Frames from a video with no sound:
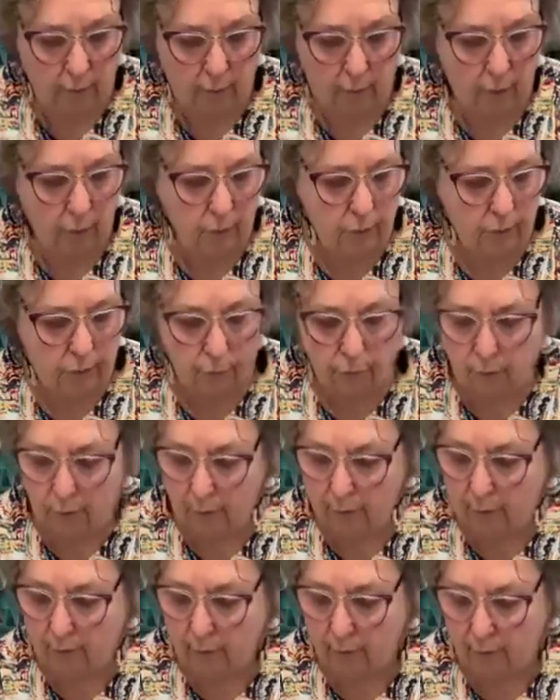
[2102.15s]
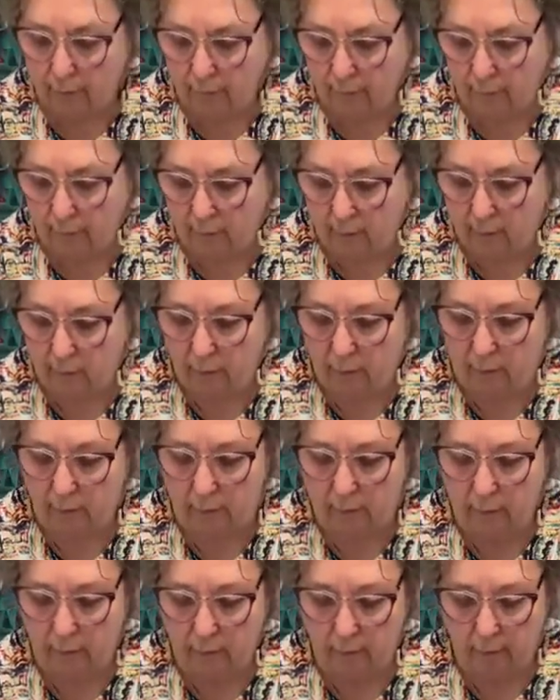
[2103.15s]
It goes right down in there,
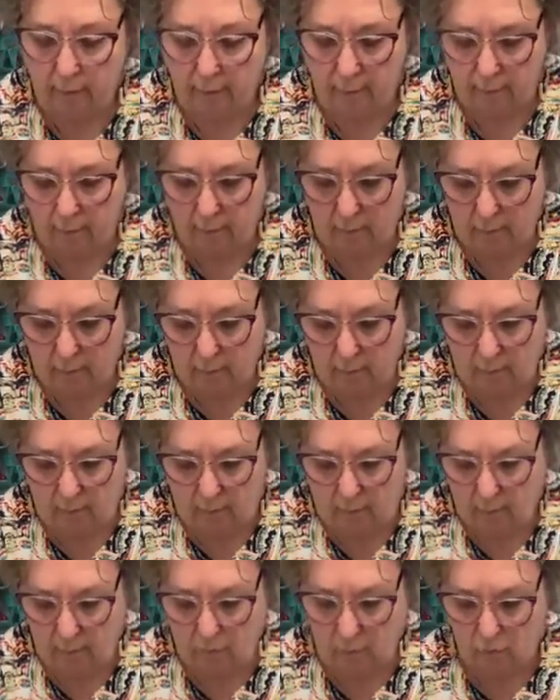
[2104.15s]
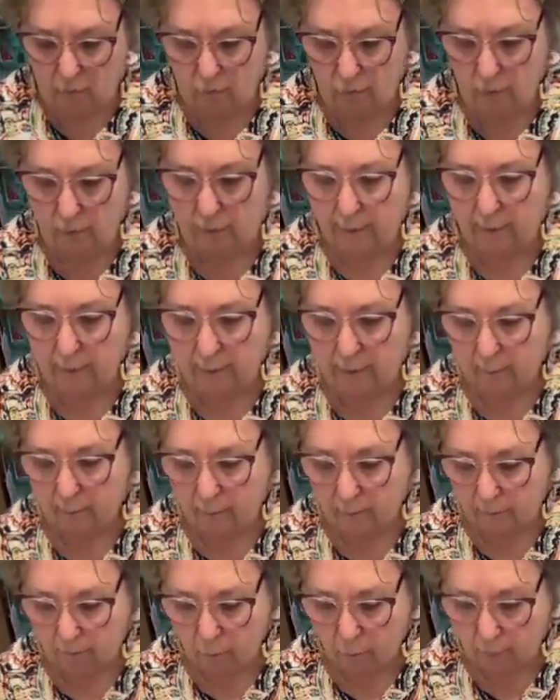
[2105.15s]
and then just like
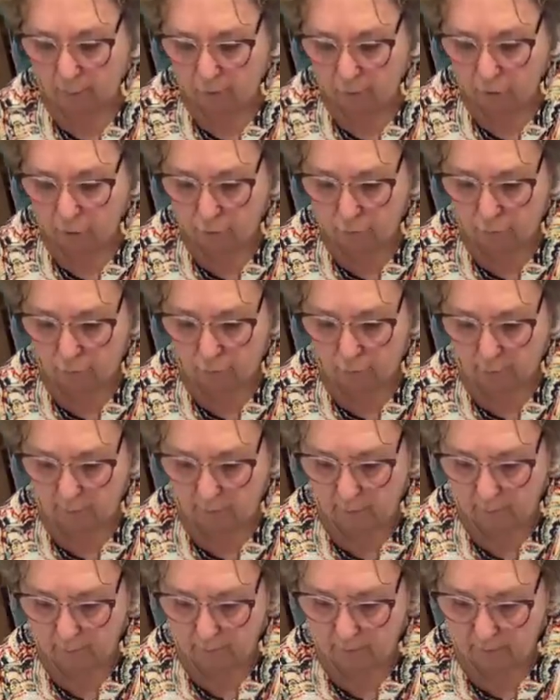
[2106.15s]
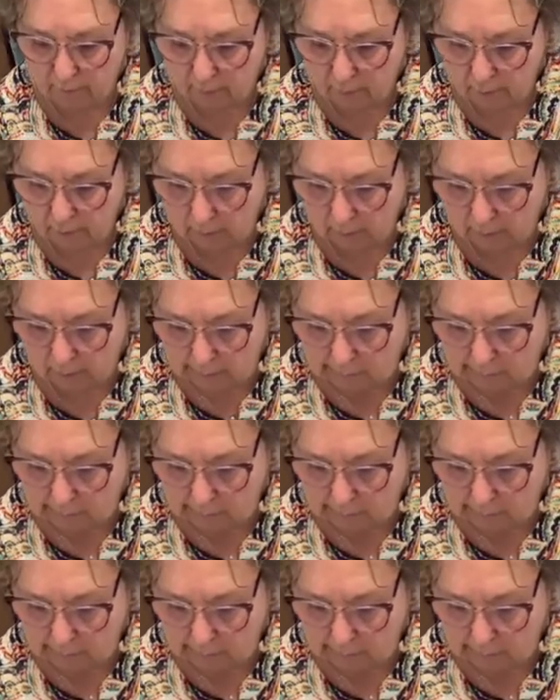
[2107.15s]
some of your picture frames,